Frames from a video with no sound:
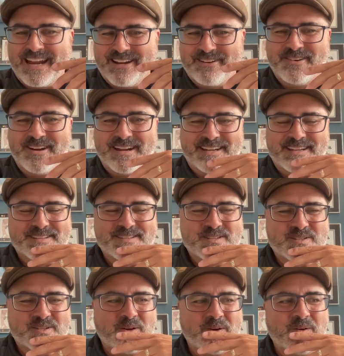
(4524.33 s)
right.
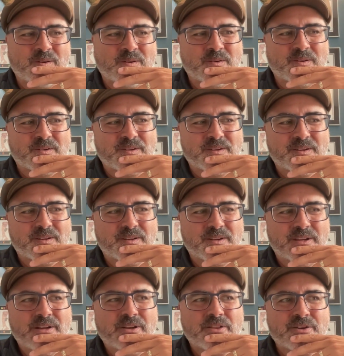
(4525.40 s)
So,
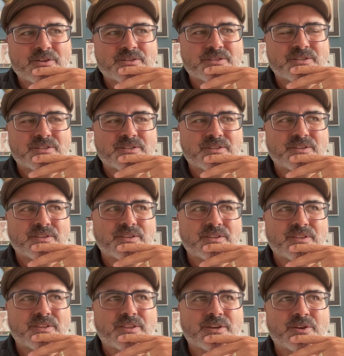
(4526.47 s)

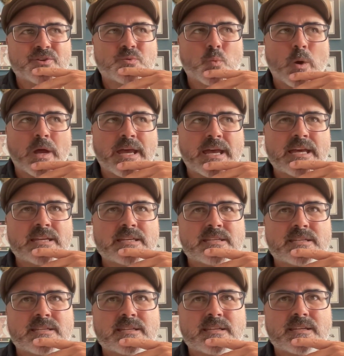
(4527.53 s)
there's
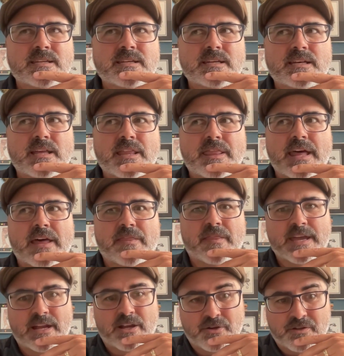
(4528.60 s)
ways that they
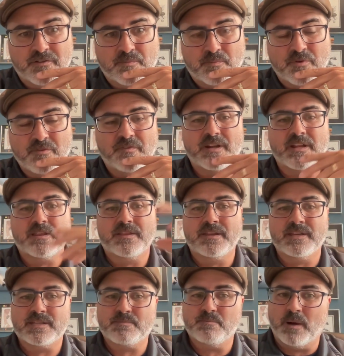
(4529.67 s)
could have prevented
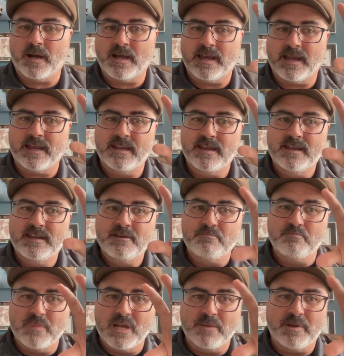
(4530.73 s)
this by
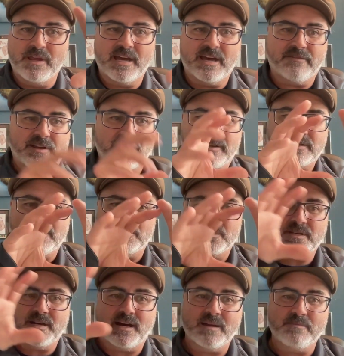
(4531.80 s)
maybe having some
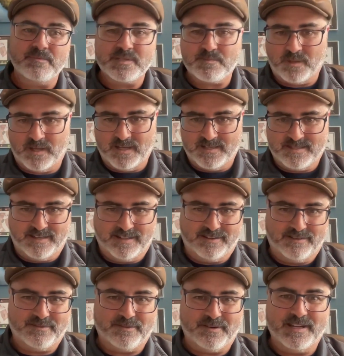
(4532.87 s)
time splicing,
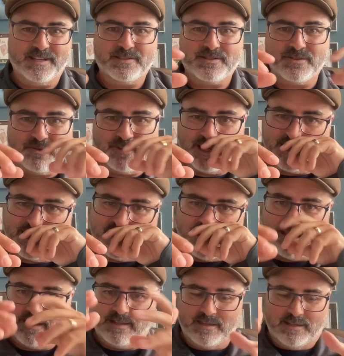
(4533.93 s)
right? So right now
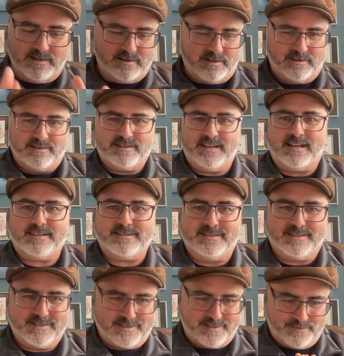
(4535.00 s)
they did it in
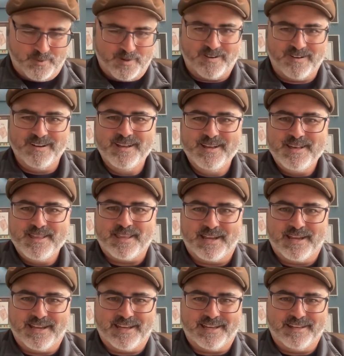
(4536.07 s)
Texas, and where they
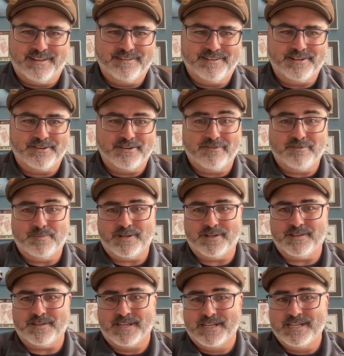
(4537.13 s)
had, everybody on
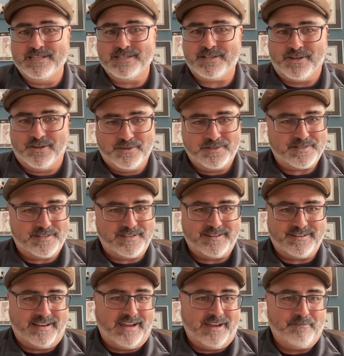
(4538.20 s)
the East Coast.
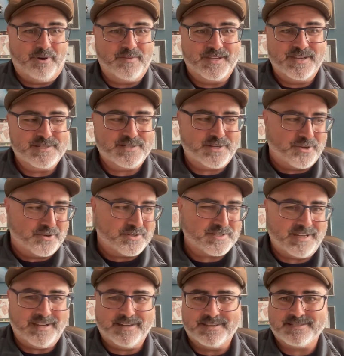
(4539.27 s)
I'm on the East Coast. I
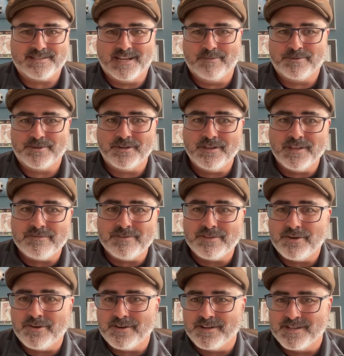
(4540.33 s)
had to stay up till
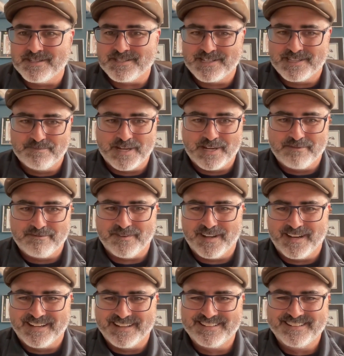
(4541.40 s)
11:30 to see the main fight.
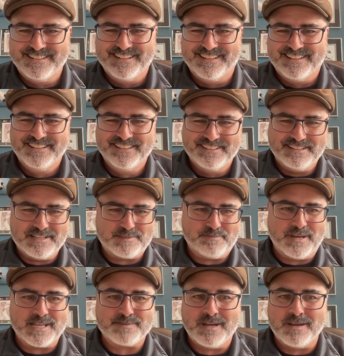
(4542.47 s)
That's
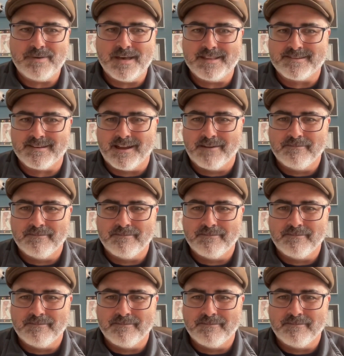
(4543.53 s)
past my bedtime.